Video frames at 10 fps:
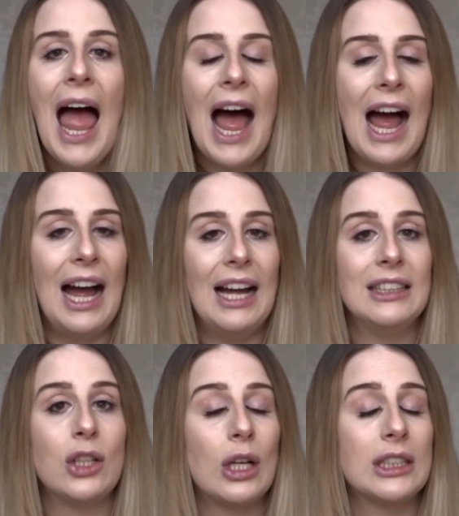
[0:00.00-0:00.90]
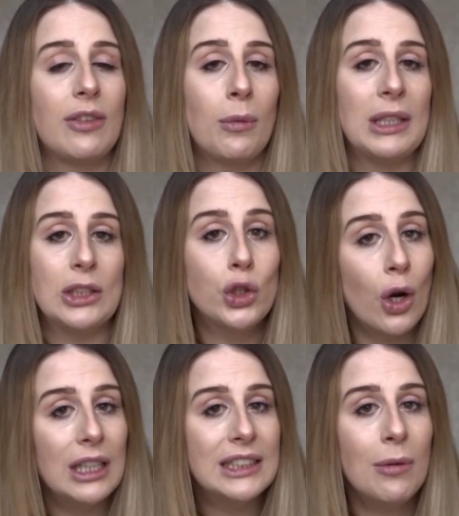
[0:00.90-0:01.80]
and asked if I wanted to
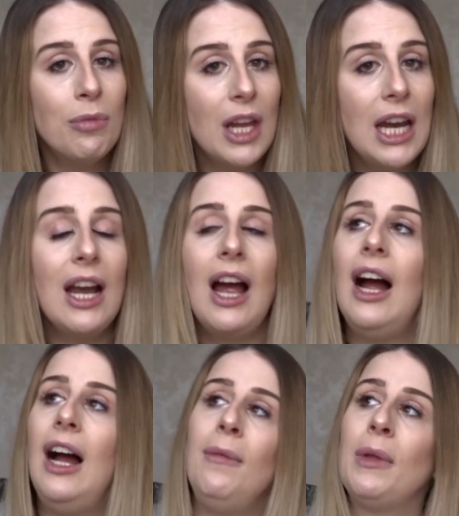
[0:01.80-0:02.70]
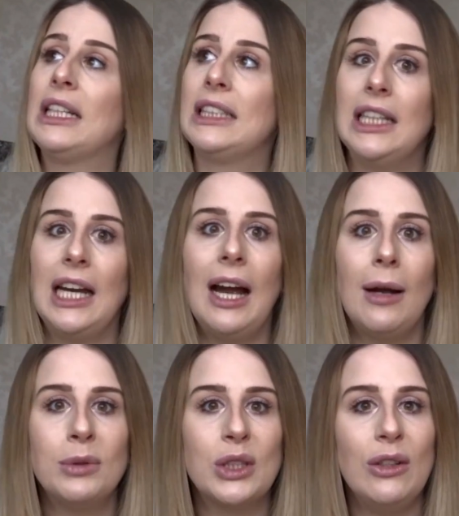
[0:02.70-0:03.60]
try something, and I said yeah,
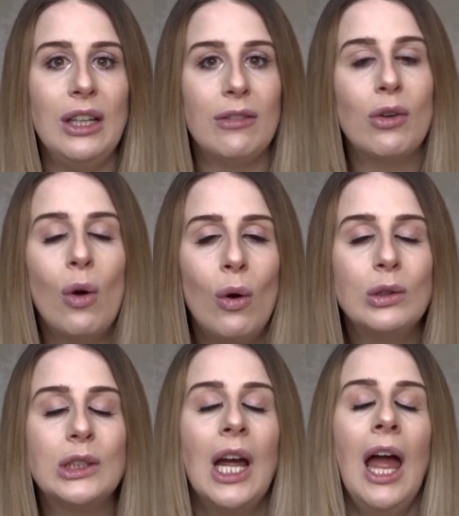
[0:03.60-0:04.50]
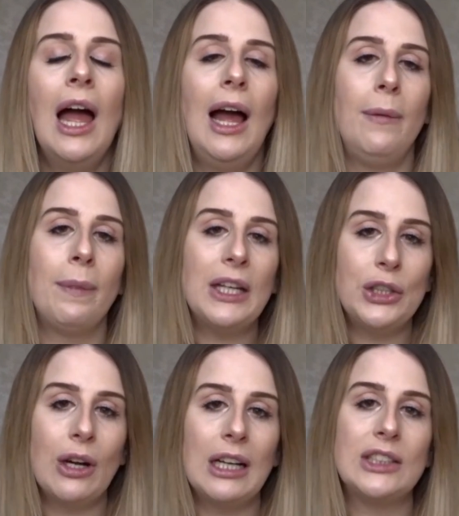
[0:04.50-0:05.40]
absolutely, of course. As
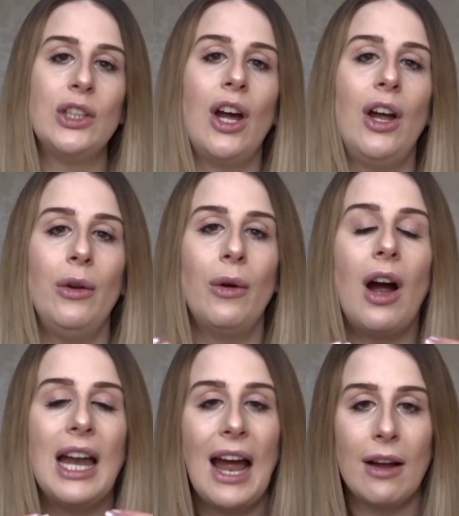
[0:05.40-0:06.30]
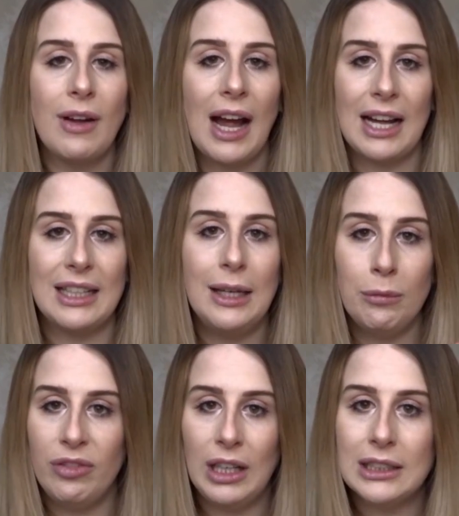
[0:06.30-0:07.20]
you guys know, I have had lip
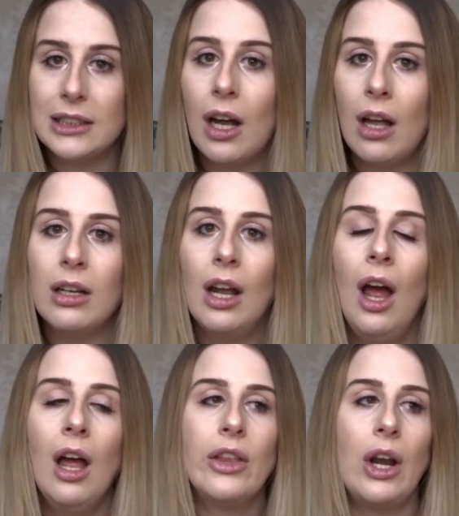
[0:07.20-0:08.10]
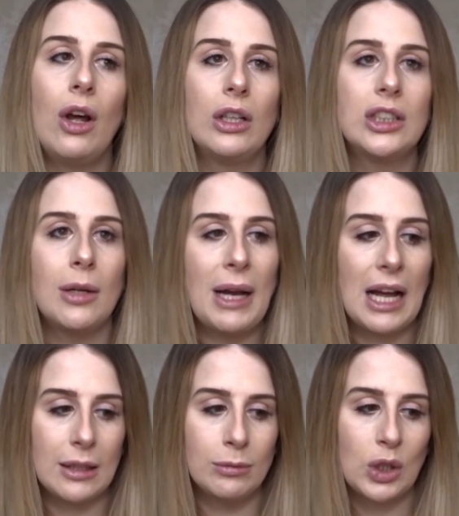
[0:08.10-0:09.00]
fillers done. The last time I
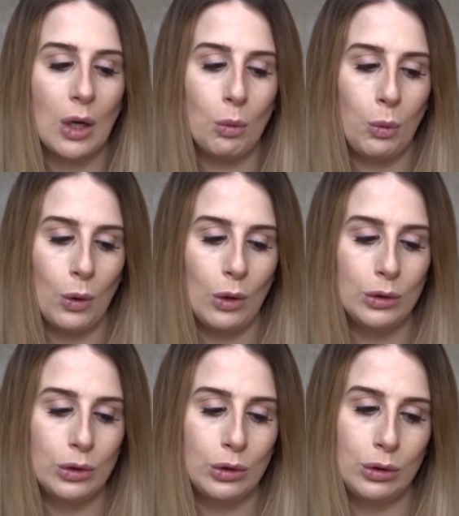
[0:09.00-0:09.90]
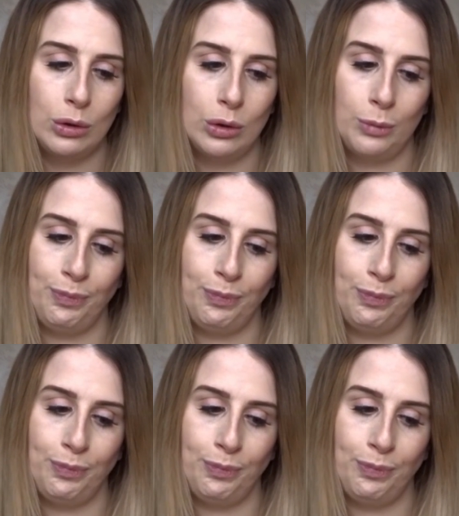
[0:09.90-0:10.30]
had them done was